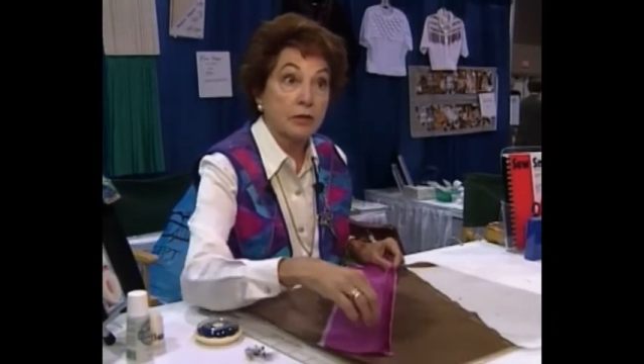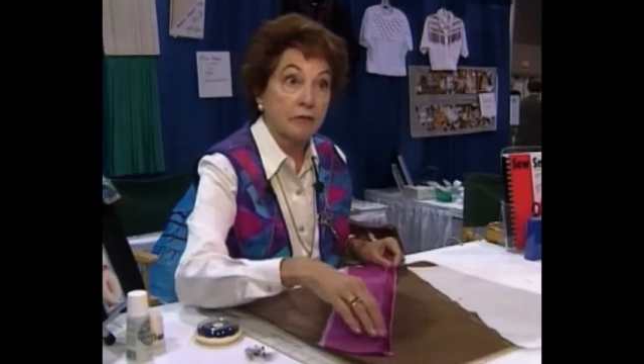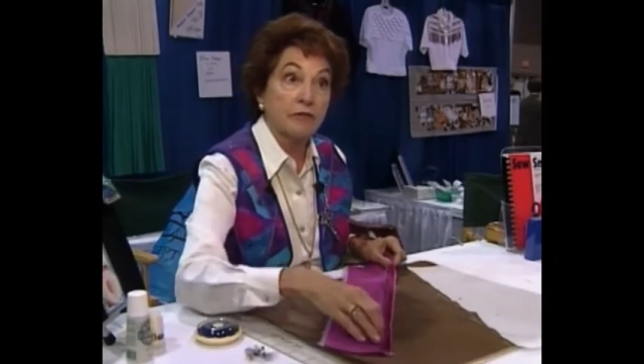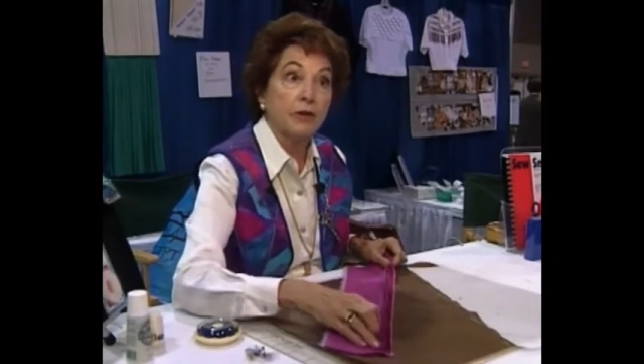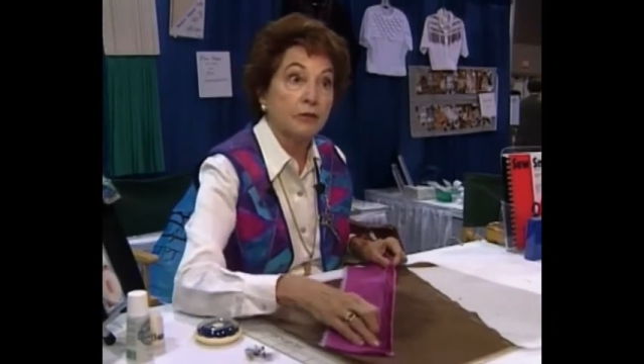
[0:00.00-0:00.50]

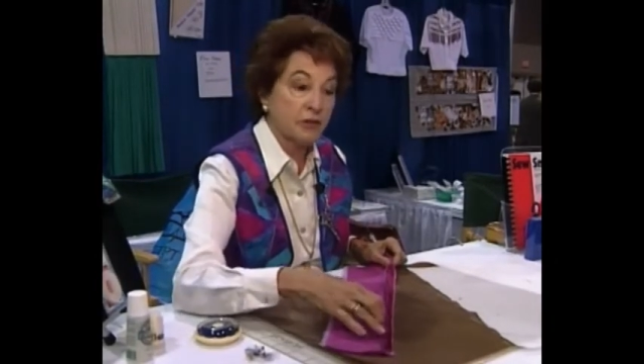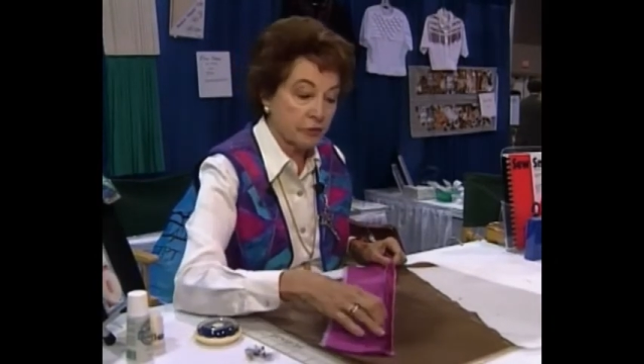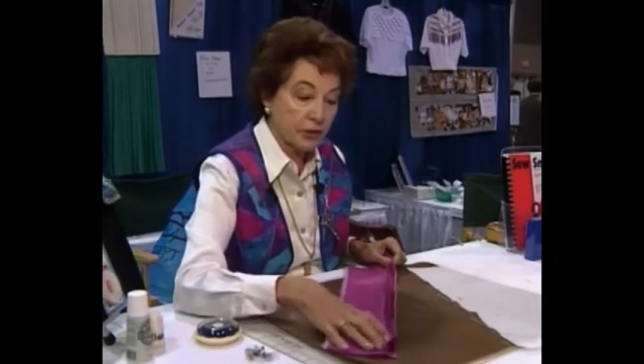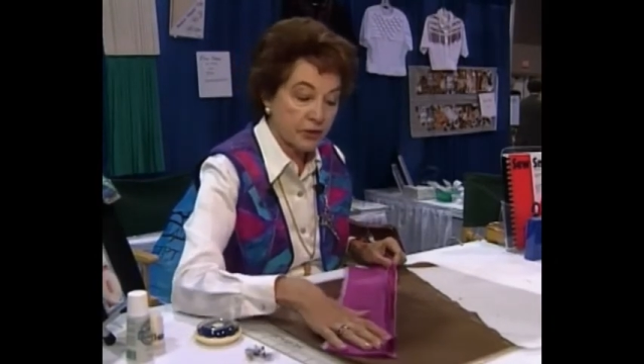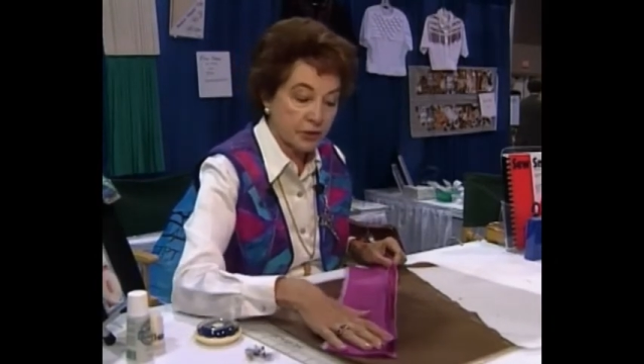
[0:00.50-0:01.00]
velvet
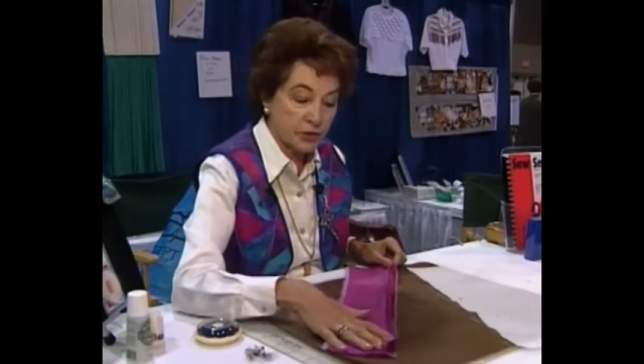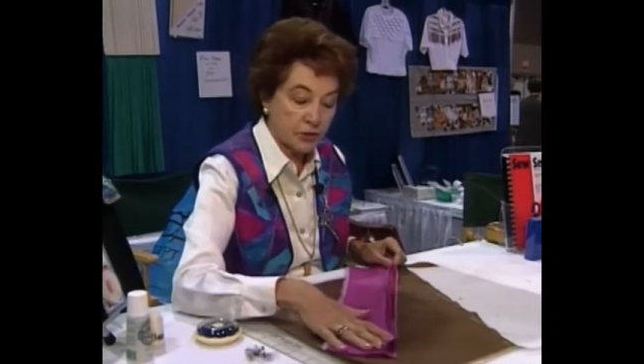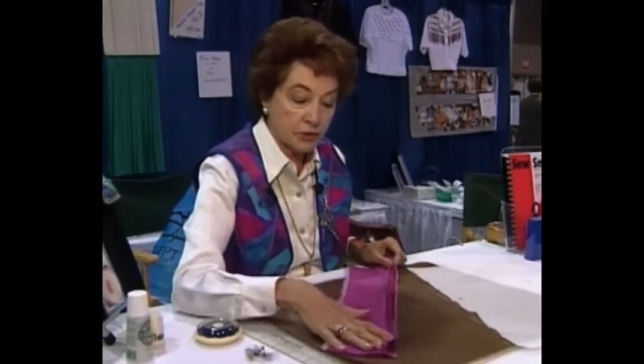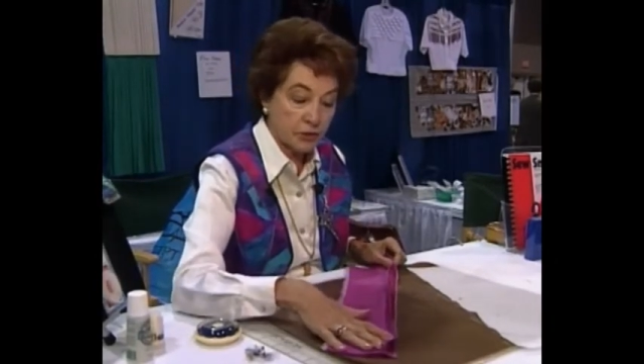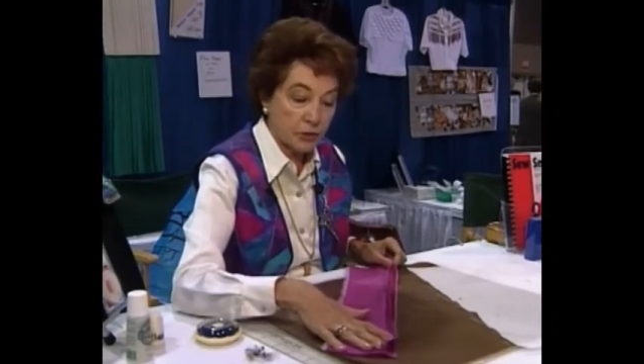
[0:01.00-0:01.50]
dresses
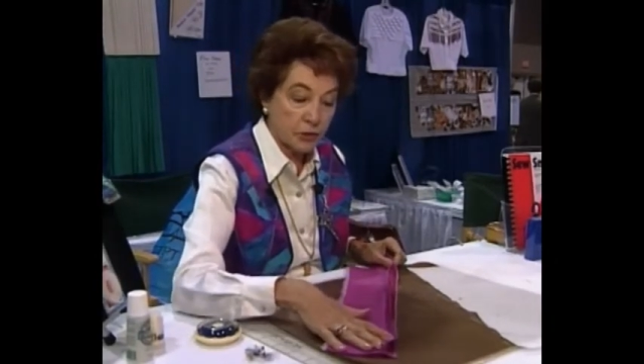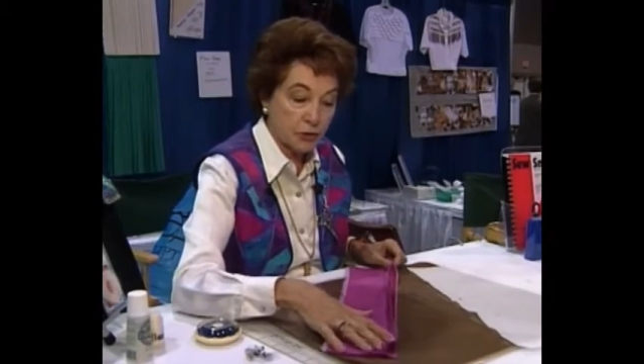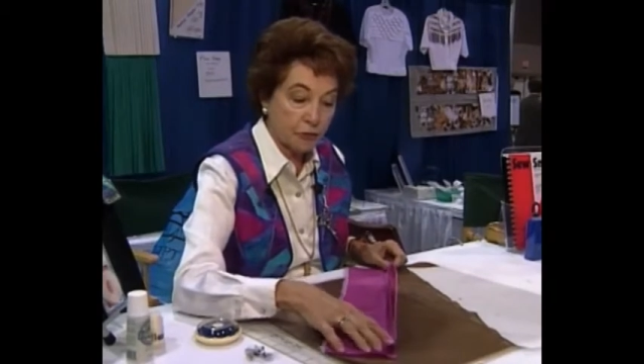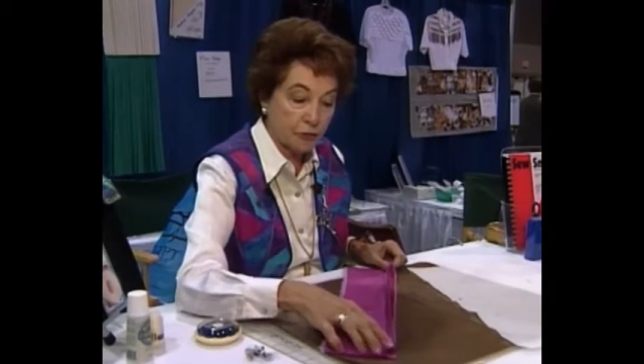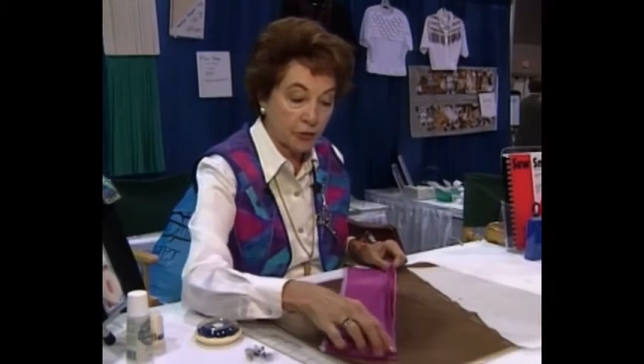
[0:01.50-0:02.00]
and so on and
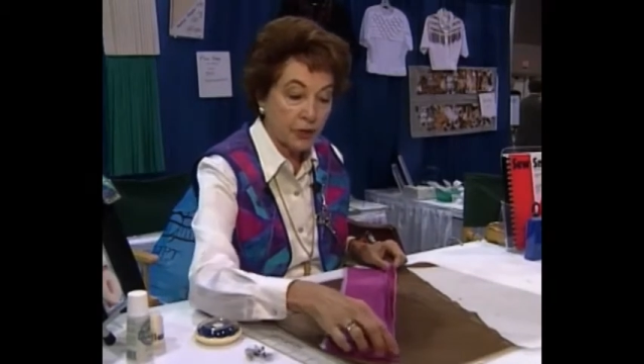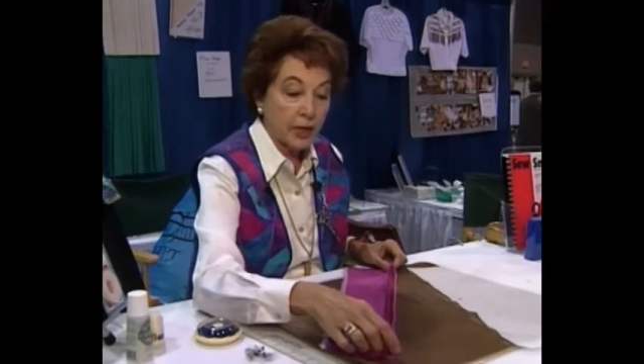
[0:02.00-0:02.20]
so forth.